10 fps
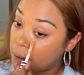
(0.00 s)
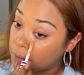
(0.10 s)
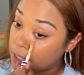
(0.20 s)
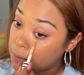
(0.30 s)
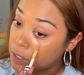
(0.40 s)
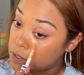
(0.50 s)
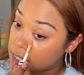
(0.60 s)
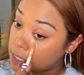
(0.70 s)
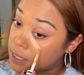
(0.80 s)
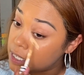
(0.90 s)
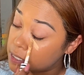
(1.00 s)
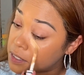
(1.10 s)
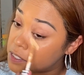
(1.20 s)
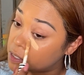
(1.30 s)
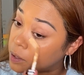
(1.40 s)
I'm going to be using this
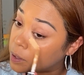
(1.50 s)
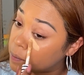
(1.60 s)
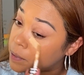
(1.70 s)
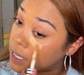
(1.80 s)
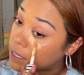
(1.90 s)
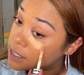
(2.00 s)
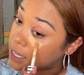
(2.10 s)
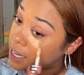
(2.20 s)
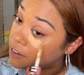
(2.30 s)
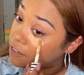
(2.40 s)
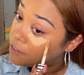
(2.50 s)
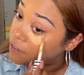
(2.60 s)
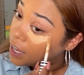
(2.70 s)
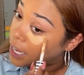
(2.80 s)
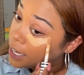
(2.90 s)
concealer because I
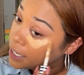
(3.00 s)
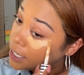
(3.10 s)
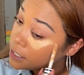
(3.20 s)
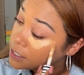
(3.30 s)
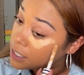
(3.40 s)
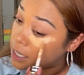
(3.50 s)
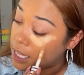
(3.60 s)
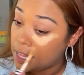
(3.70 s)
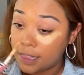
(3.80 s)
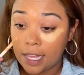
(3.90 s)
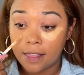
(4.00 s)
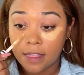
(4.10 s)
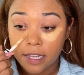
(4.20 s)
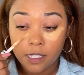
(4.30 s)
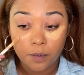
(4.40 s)
find that
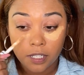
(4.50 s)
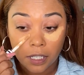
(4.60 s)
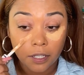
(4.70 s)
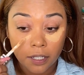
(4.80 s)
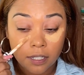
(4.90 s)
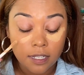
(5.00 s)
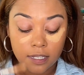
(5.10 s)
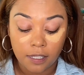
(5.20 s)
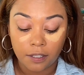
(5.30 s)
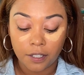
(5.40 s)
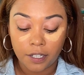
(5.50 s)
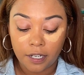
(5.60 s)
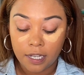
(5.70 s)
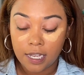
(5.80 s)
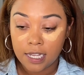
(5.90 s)
this particular concealer
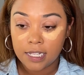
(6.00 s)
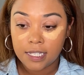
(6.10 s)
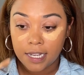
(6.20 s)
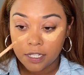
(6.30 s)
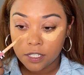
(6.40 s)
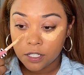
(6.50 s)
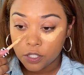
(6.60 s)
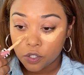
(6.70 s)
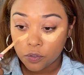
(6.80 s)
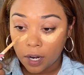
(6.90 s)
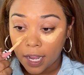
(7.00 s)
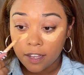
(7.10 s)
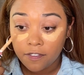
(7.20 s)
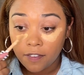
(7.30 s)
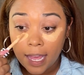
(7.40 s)
tends to
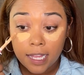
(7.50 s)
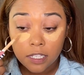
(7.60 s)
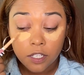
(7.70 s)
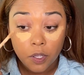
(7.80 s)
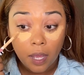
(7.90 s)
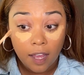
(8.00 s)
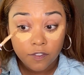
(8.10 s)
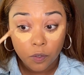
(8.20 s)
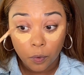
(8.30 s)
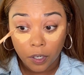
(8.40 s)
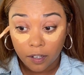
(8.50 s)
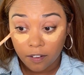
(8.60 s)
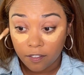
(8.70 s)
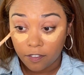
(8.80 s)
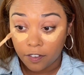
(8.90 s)
dry fast, so you have to work
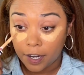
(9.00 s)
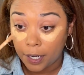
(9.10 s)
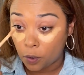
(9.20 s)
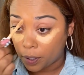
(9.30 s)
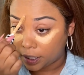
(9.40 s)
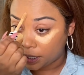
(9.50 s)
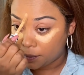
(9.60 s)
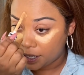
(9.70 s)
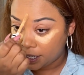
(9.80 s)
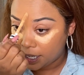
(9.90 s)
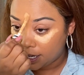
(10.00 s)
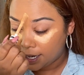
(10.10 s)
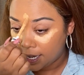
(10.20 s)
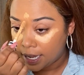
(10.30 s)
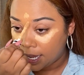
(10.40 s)
very quickly with it.
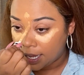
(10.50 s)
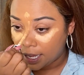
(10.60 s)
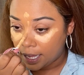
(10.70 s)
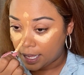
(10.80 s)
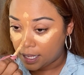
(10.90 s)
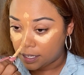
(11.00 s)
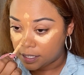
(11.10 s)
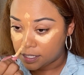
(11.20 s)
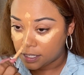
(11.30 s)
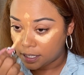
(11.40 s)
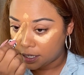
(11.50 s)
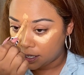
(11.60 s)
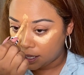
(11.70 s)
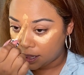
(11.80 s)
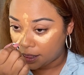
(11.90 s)
And
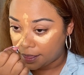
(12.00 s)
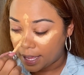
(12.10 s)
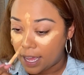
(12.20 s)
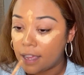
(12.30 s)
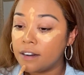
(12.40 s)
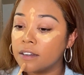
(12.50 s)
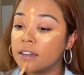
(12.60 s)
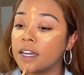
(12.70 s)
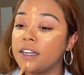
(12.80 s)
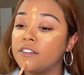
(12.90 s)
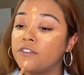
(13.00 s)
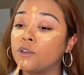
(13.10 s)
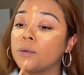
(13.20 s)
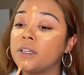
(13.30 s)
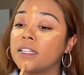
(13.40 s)
that kind of
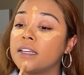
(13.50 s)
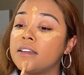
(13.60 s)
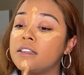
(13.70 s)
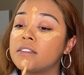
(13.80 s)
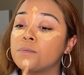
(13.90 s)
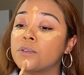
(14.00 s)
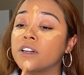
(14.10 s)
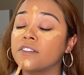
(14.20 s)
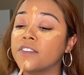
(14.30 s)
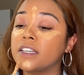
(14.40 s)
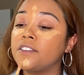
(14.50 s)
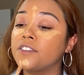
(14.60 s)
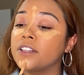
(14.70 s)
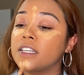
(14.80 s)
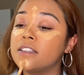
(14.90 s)
formula is perfect
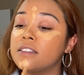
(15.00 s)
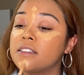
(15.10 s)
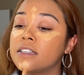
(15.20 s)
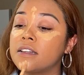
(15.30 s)
for this